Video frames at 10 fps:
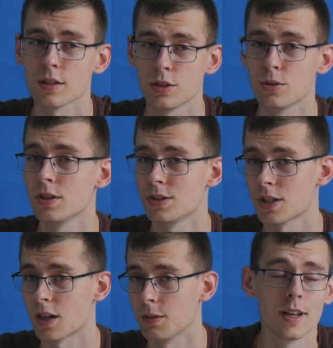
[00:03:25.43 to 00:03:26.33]
You need
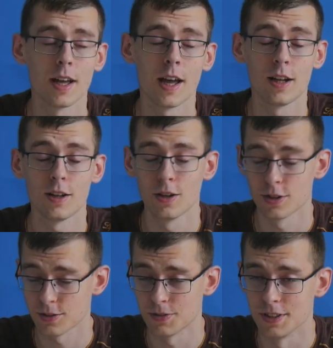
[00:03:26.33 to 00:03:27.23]
time. A
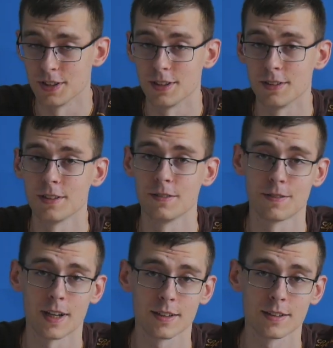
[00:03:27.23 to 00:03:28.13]
lot of it, in
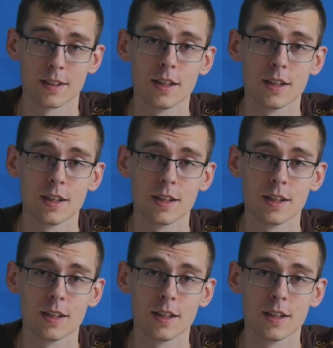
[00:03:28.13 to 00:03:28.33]
fact.